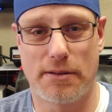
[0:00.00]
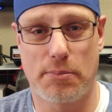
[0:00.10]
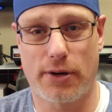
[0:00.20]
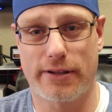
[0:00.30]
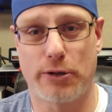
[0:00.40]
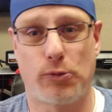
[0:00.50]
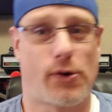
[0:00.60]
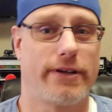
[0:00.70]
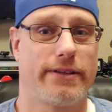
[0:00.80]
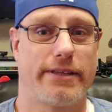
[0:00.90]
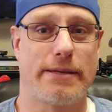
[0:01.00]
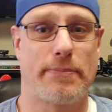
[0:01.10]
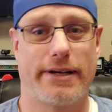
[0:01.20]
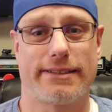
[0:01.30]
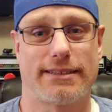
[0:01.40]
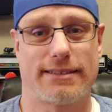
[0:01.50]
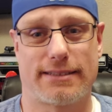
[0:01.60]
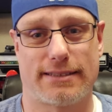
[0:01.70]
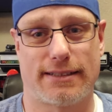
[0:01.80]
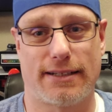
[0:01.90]
probably one of the
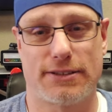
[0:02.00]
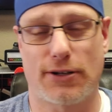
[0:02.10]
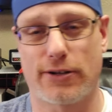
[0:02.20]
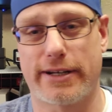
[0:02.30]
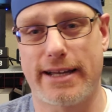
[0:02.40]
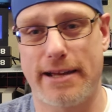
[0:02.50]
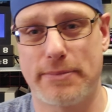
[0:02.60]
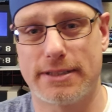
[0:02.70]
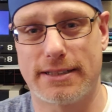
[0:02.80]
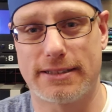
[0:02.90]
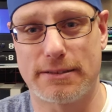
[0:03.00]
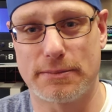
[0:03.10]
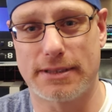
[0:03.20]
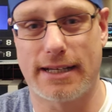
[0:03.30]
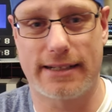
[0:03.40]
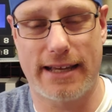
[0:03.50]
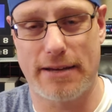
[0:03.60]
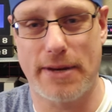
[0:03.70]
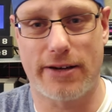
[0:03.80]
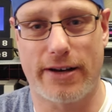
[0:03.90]
best Atari 8 bit systems that came out.